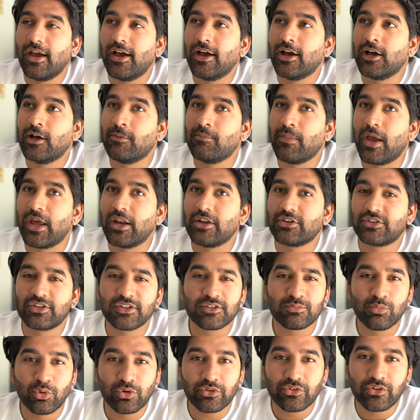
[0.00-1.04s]
Um, and it's
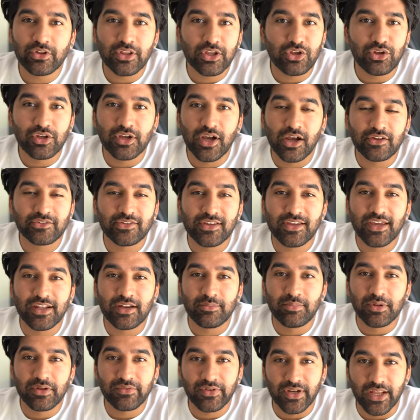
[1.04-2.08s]
just more so that you guys can get
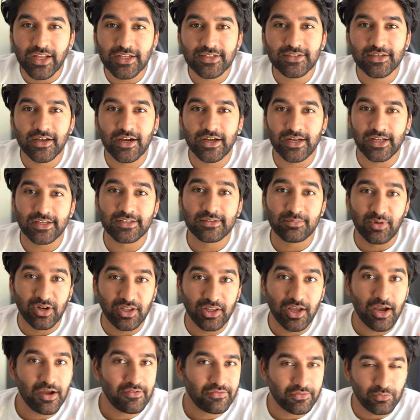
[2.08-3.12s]
a bit of an insight into my
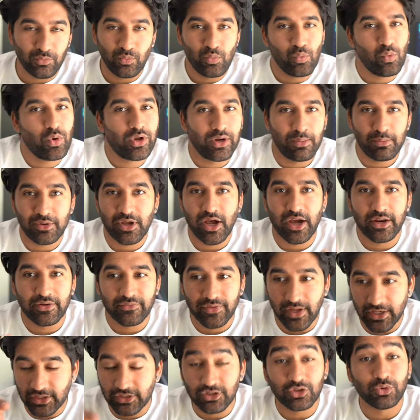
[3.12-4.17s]
life and what I'm kind
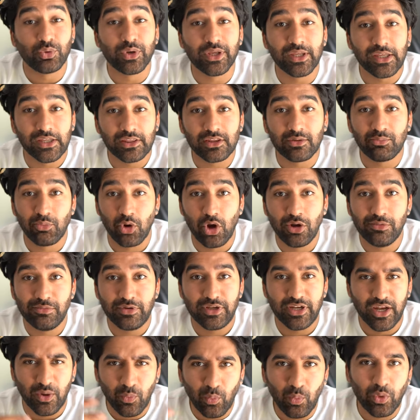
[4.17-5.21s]
of like doing at the
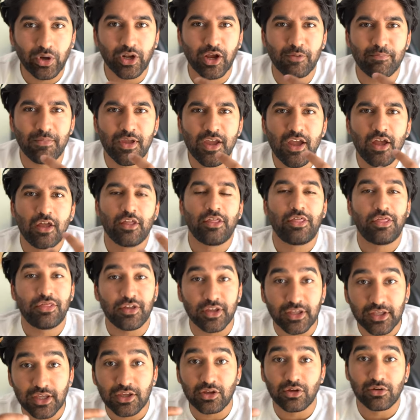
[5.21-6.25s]
moment and what I'm
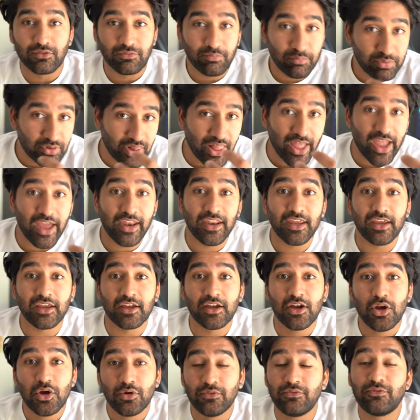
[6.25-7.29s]
thinking of planning
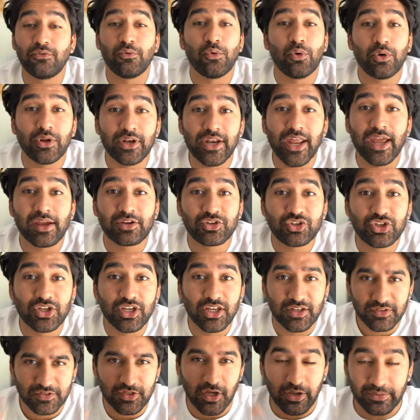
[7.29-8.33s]
for next
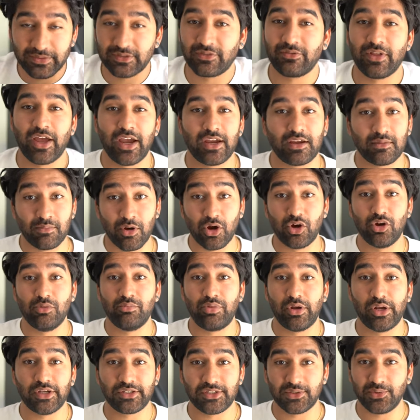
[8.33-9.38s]
year in terms of like my own
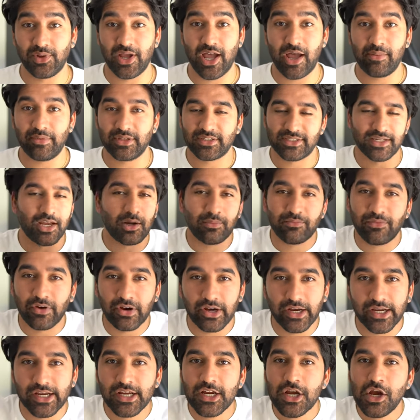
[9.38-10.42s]
personal habits. Now I'm
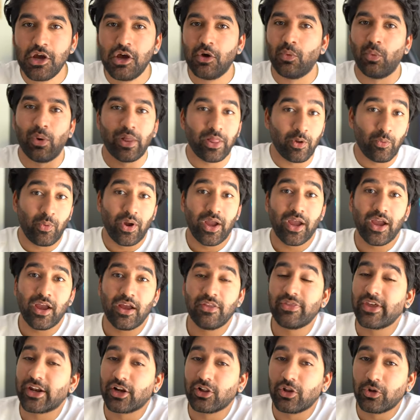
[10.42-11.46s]
very well
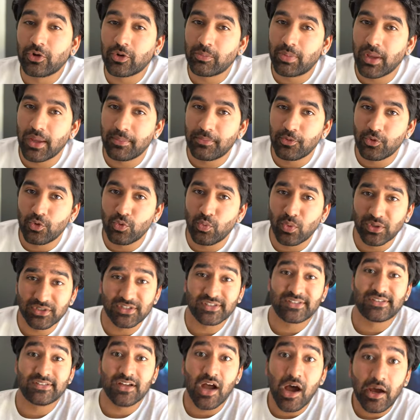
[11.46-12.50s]
aware that a lot of people want
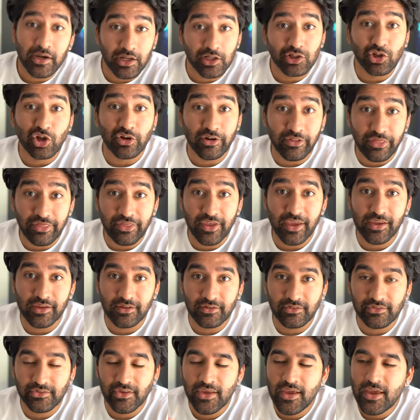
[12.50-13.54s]
to start a lot of
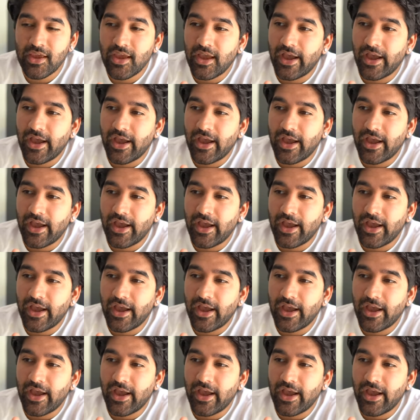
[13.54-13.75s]
things.